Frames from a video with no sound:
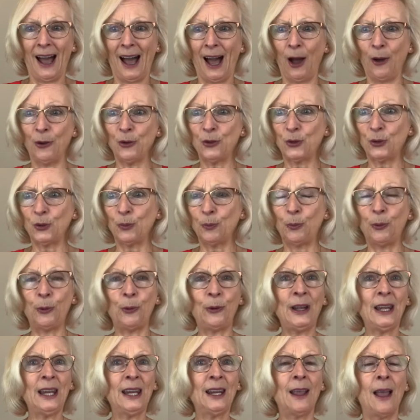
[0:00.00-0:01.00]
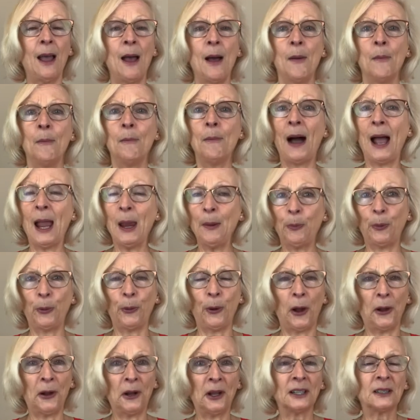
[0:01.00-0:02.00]
how to bring my
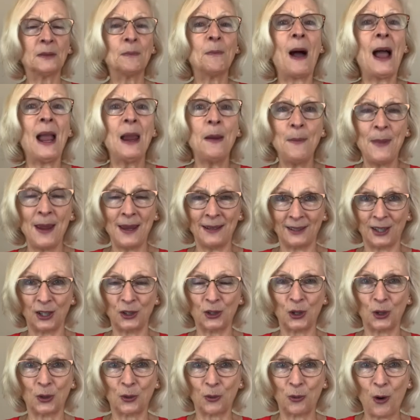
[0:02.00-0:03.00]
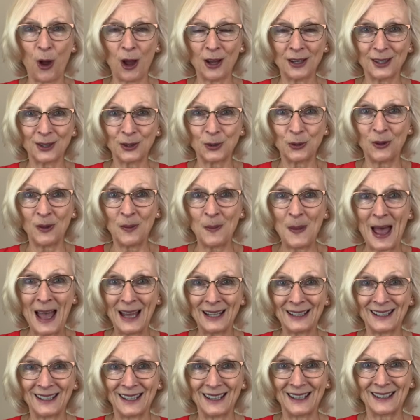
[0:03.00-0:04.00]
product, my message across to the
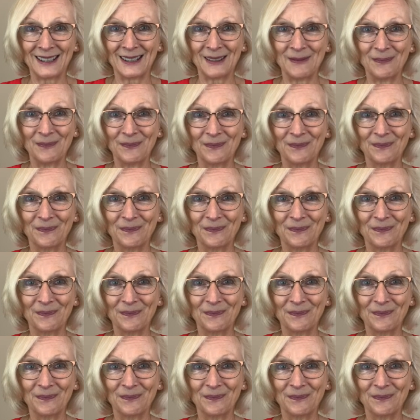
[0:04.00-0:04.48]
masses?